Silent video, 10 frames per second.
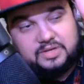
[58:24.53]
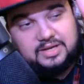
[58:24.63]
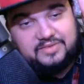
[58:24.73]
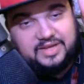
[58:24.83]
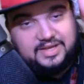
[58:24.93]
You
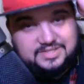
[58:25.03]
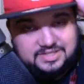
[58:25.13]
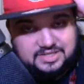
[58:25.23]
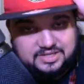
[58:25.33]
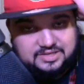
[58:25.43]
have
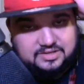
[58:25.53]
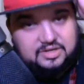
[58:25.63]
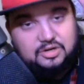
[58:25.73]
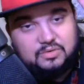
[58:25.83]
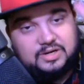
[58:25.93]
AC
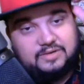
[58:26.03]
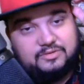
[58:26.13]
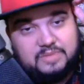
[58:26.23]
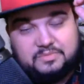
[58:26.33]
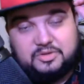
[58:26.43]
whatever.
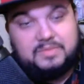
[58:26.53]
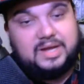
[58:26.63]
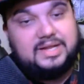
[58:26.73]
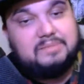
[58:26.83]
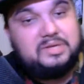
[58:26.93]
Maybe you
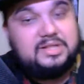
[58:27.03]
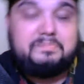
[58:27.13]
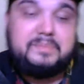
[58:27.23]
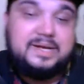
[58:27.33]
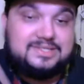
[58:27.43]
might not be in the
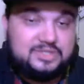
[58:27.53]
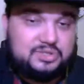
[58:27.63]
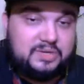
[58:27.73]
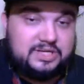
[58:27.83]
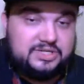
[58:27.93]
best
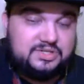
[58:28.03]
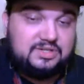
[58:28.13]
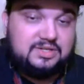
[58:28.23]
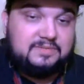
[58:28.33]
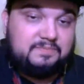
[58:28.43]
situation,
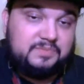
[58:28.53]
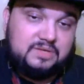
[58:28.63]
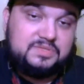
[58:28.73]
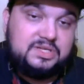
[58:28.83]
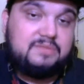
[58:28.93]
you know what
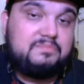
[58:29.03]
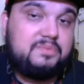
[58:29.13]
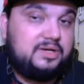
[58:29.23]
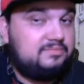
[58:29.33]
I'm saying? But